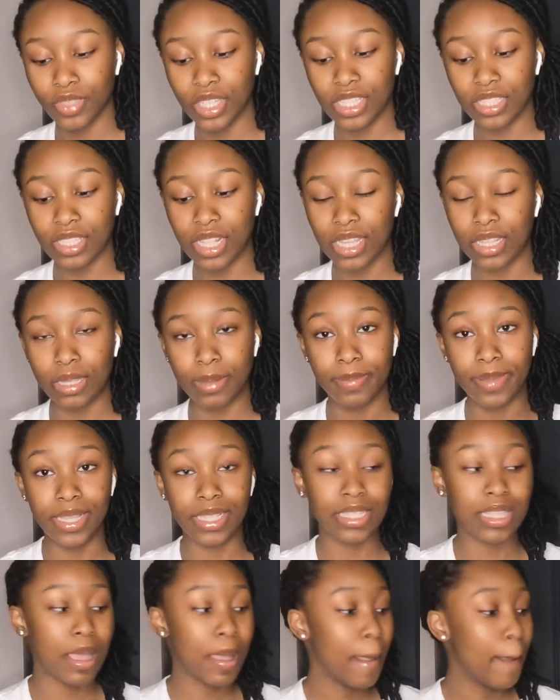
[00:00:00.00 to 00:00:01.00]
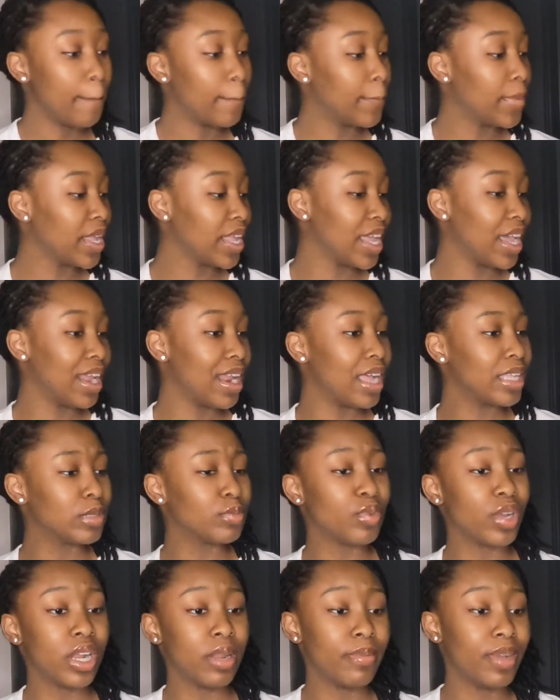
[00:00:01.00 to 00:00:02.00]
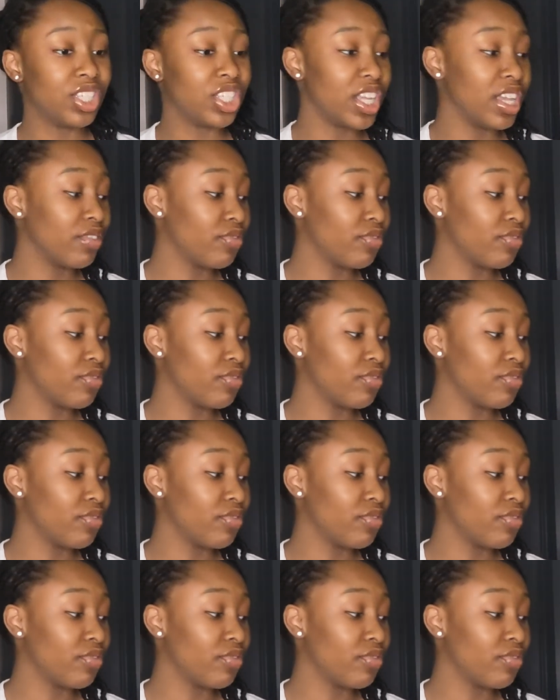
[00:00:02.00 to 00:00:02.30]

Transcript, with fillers: It's like the best. But yeah, that's pretty much